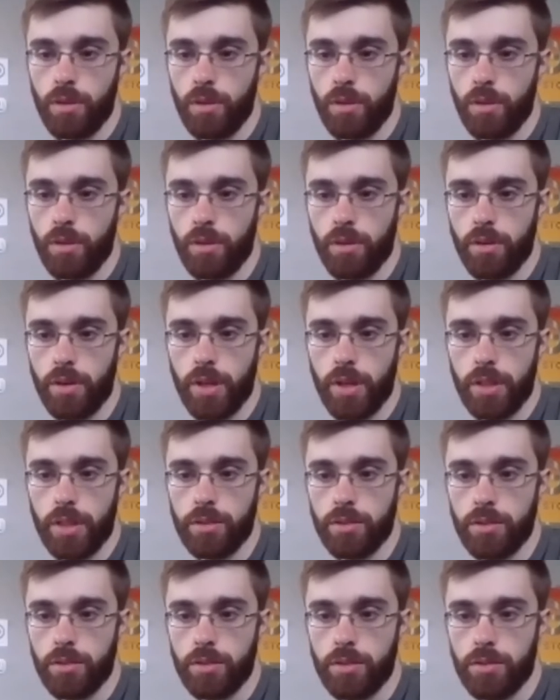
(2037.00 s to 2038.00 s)
All right.
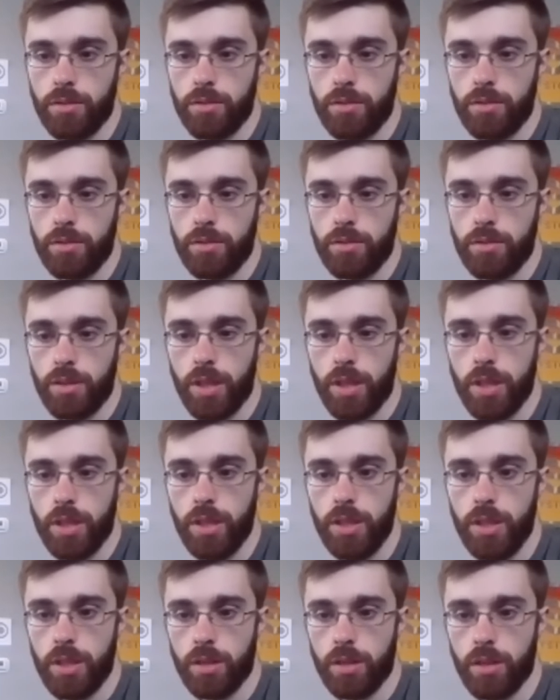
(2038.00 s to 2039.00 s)

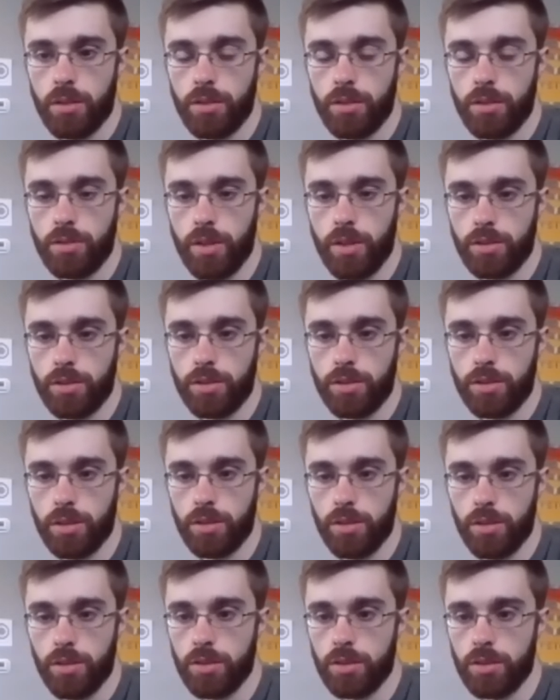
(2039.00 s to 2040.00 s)
Any other
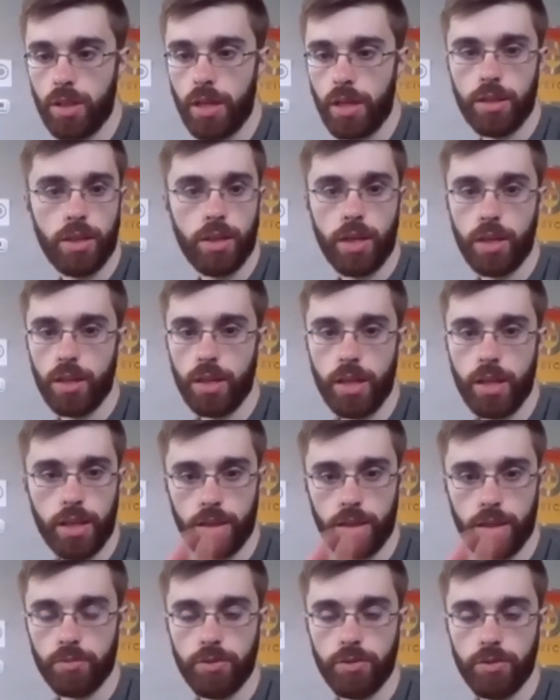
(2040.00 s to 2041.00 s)
questions? I like
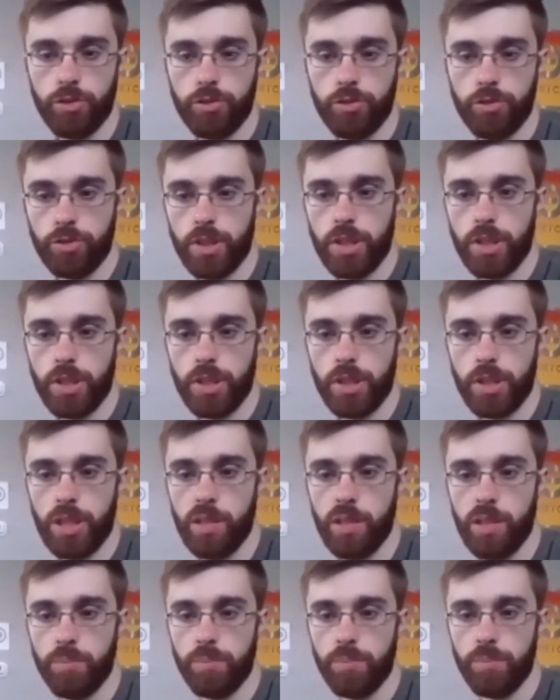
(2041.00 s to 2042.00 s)
it. Feel free to
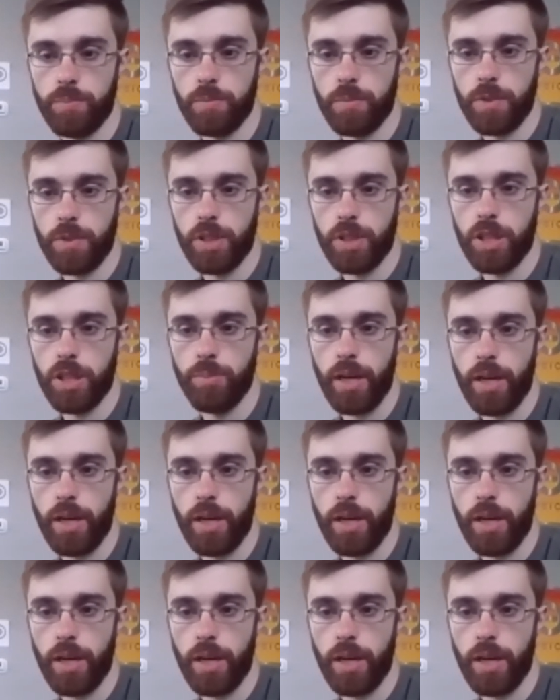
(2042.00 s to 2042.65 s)
keep asking